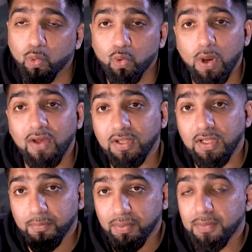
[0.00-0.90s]

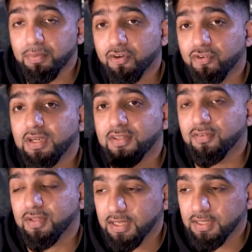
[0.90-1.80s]
whoever people
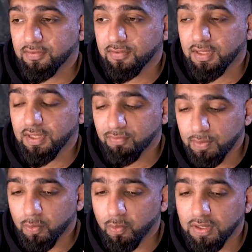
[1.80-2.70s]
criticize, if
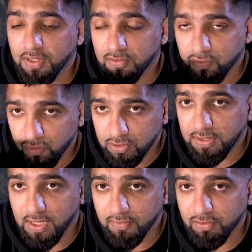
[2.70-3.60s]
people want to
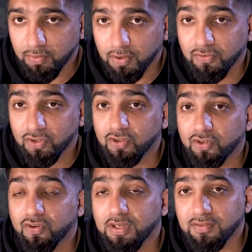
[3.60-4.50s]
study the life of the Prophet to
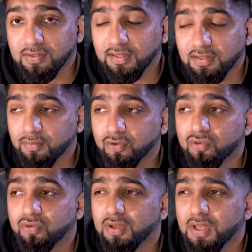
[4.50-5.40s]
criticize him or
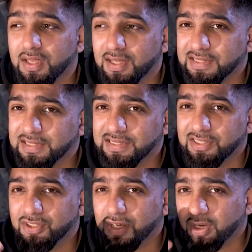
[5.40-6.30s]
to
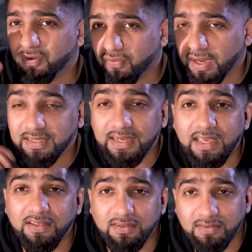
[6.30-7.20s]
try to find
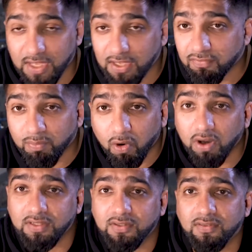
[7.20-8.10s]
negative
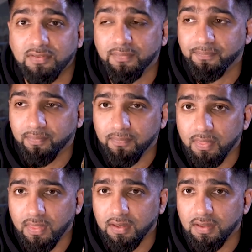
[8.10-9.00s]
points,
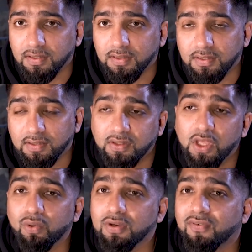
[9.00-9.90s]

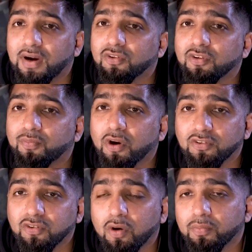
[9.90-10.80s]
they only find those
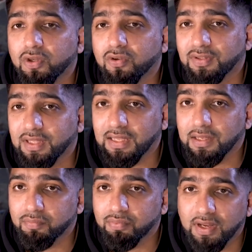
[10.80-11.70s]
points not because they're
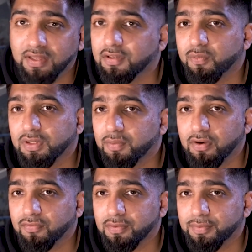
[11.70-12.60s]
present with the
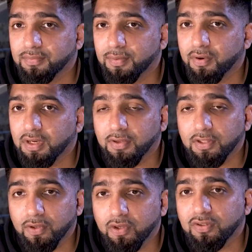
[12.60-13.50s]
Prophet, peace be upon him,
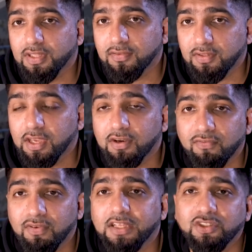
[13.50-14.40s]
it's because they see a
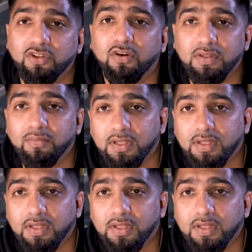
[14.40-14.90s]
reflection of